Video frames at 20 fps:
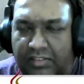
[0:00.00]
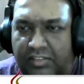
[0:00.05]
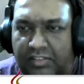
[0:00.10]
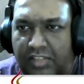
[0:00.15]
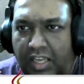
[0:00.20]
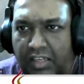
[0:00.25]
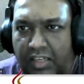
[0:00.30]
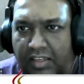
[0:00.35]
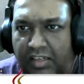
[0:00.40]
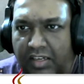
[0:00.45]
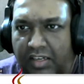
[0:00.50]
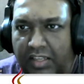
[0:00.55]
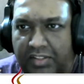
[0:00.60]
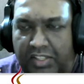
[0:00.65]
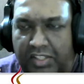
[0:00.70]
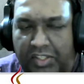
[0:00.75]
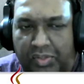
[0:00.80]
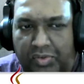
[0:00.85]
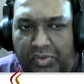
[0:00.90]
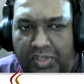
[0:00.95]
Akqeel, I
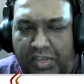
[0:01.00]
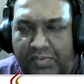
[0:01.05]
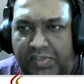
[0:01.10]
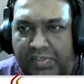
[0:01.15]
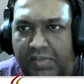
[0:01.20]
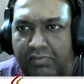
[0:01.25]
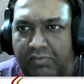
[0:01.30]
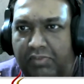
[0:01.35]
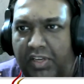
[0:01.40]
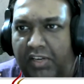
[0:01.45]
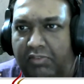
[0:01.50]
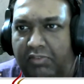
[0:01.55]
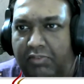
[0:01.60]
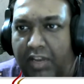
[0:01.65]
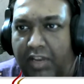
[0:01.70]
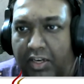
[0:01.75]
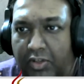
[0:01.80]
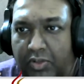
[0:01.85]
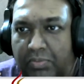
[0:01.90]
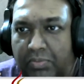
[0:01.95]
think you gave some very
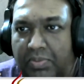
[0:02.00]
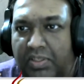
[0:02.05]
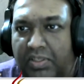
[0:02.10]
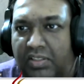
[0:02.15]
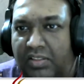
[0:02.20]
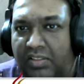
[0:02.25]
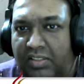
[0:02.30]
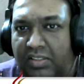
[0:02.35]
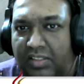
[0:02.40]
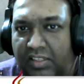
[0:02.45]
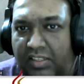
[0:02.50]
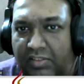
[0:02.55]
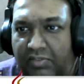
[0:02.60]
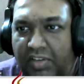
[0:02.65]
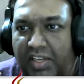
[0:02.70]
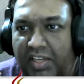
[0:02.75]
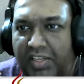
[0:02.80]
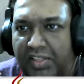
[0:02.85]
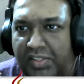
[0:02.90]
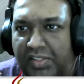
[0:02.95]
valuable
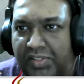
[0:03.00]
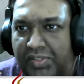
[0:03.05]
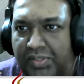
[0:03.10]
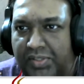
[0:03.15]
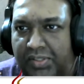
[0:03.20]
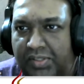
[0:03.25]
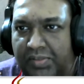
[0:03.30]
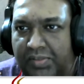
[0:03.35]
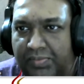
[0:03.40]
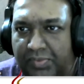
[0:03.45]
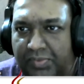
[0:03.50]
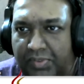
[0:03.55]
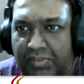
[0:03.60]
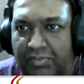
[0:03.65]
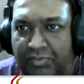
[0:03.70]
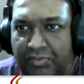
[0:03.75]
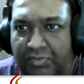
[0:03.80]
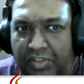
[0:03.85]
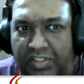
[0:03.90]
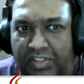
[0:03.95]
advice
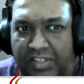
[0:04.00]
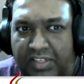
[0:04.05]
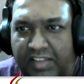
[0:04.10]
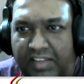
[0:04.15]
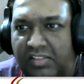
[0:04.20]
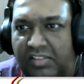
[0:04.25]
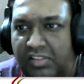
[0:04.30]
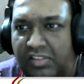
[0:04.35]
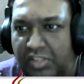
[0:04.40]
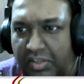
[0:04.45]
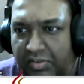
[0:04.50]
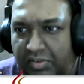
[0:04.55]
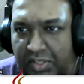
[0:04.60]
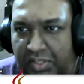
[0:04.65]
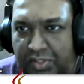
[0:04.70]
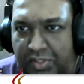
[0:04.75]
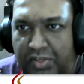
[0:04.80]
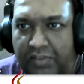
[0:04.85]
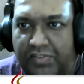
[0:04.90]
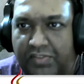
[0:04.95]
for the next
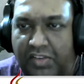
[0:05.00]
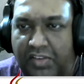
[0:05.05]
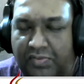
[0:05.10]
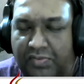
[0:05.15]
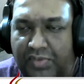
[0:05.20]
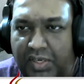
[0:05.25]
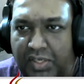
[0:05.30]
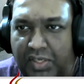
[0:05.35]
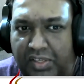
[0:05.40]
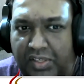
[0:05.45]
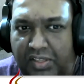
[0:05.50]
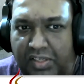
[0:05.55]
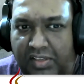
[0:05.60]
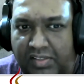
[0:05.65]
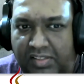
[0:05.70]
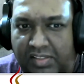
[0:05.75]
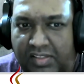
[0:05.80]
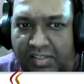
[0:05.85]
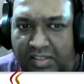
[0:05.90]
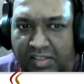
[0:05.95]
generation of software
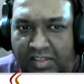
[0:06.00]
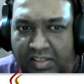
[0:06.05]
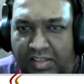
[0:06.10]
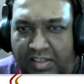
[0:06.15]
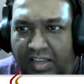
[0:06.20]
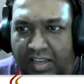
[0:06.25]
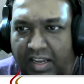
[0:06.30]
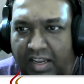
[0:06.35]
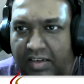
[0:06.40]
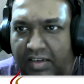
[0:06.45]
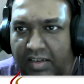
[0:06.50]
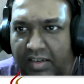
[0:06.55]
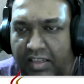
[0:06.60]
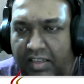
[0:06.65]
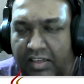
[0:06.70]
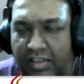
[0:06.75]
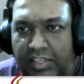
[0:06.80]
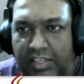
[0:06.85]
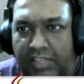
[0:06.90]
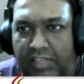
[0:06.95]
engineers. And I
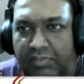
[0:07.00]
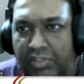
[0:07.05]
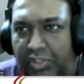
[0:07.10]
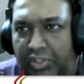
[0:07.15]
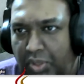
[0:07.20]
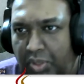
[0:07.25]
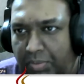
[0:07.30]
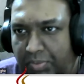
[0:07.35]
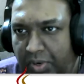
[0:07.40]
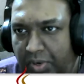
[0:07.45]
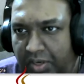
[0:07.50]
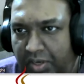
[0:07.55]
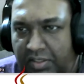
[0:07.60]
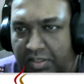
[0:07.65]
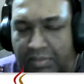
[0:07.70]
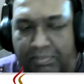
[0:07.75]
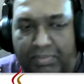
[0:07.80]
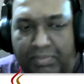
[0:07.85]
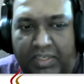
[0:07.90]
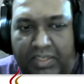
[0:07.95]
agree with your point
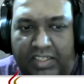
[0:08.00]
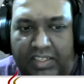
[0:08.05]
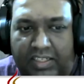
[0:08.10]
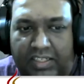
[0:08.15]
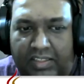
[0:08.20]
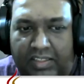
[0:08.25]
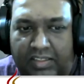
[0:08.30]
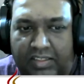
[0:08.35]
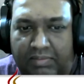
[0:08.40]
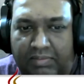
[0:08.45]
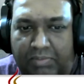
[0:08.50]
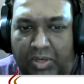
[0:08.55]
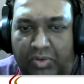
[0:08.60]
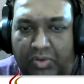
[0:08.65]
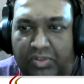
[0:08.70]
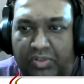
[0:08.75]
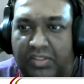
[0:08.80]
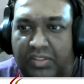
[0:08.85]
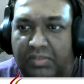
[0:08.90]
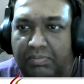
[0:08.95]
completely about
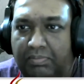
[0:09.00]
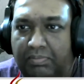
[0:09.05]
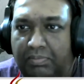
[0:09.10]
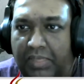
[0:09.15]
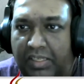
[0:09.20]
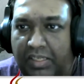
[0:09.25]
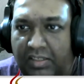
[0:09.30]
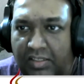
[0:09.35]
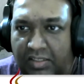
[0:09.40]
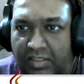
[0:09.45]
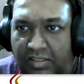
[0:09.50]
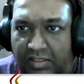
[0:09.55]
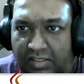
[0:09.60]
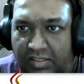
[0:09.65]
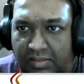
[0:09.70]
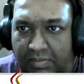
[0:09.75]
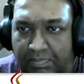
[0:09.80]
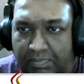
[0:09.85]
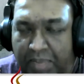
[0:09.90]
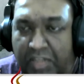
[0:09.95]
being
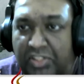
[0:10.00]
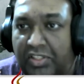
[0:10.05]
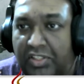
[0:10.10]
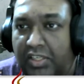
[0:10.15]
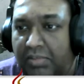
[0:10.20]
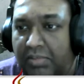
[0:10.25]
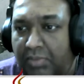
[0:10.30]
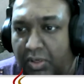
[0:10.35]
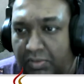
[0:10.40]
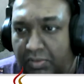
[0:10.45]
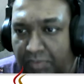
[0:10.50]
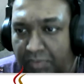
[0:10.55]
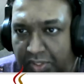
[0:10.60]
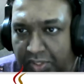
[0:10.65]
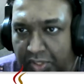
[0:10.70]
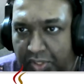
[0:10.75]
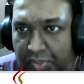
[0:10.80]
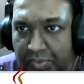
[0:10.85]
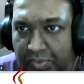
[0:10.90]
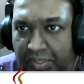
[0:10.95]
passionate about what
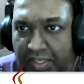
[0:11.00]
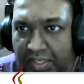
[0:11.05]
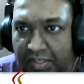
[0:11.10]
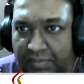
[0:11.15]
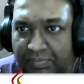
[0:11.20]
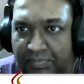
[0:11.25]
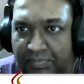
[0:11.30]
you're doing,